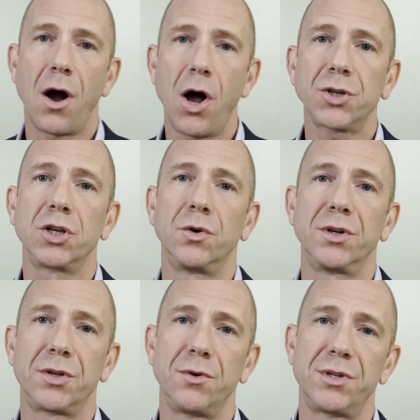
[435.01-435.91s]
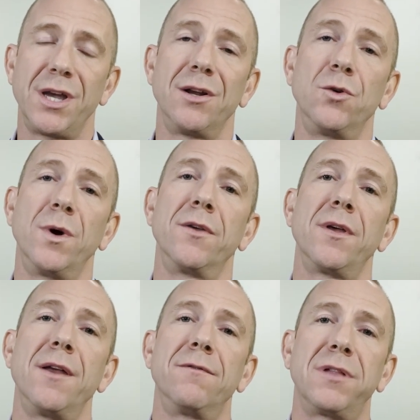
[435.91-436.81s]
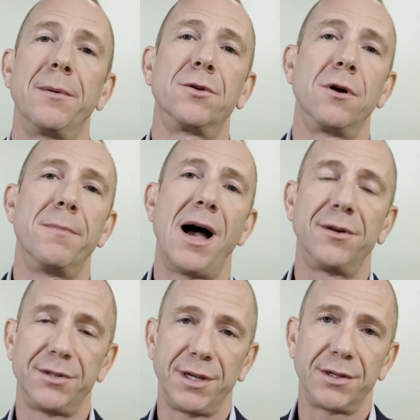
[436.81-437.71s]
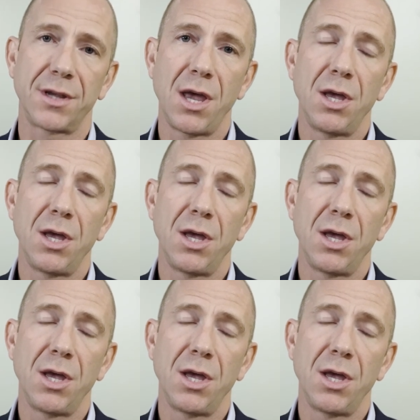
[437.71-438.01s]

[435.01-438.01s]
also associated with inflammatory bowel disease.